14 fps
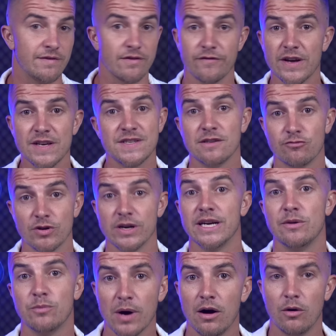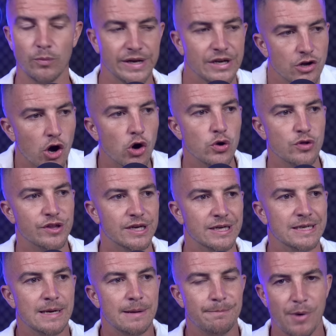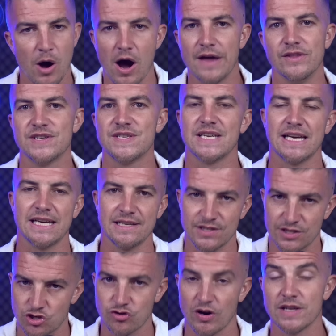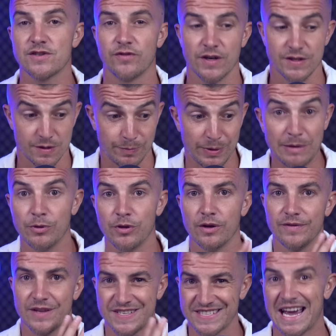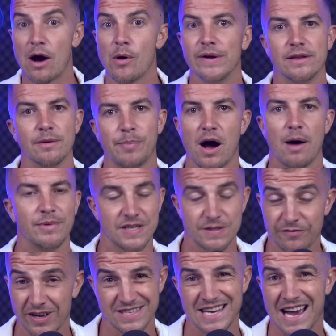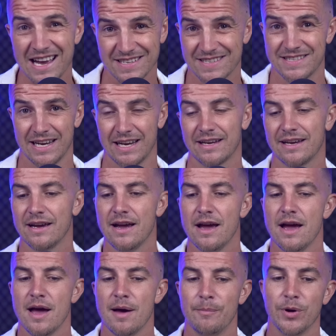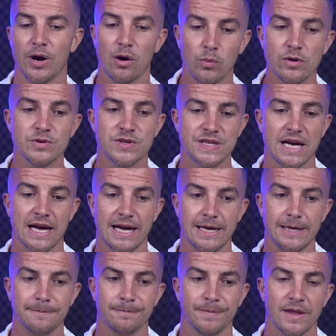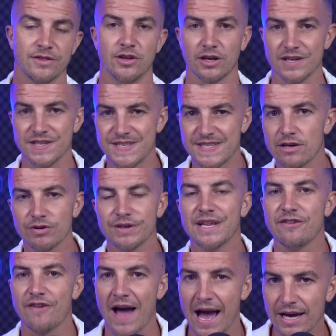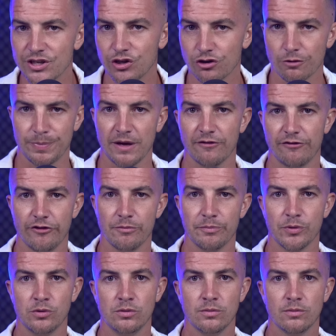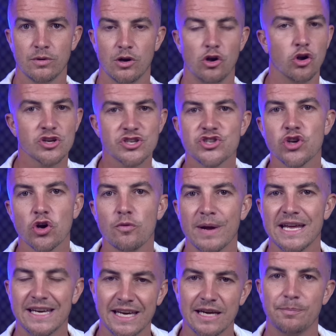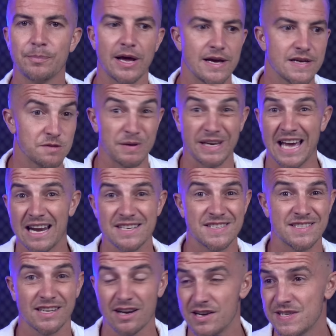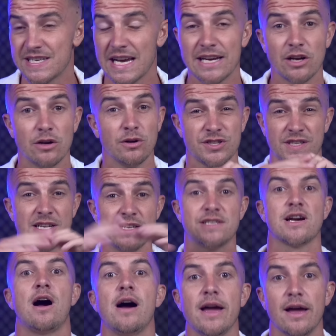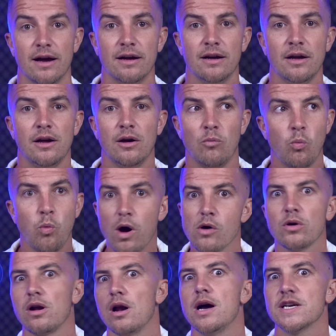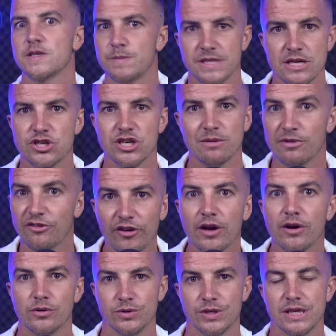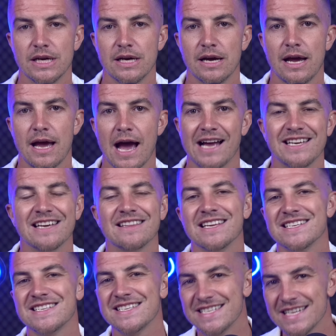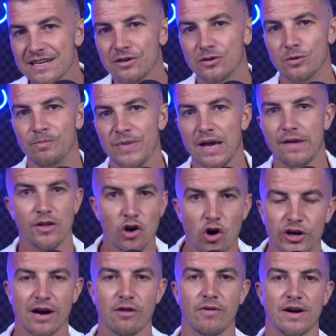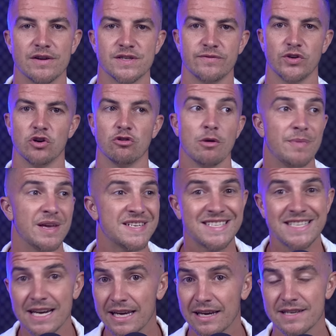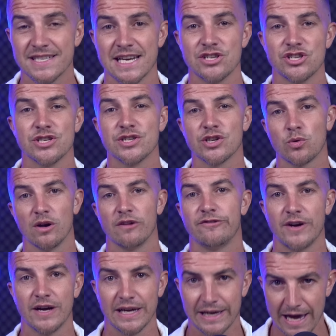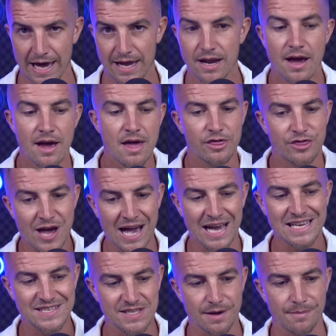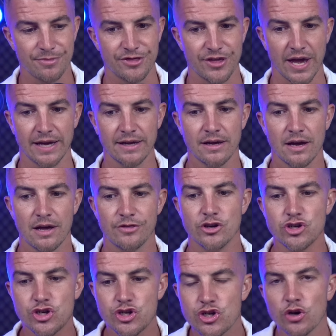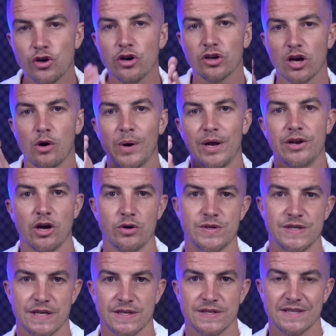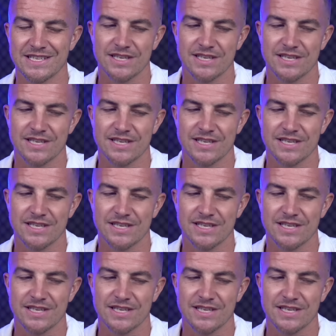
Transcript: They've invested really well. And we know that behind the scenes, the transfers, the people that the scouting department is fantastic. But I will say that considering they've had European football, lost so many key players, McAllister, Caicedo, lost an entire world-class, potentially midfield. And yet they're still in the knockout rounds of Europe. They're still in contention to qualify again. That is something that shouldn't go unnoticed.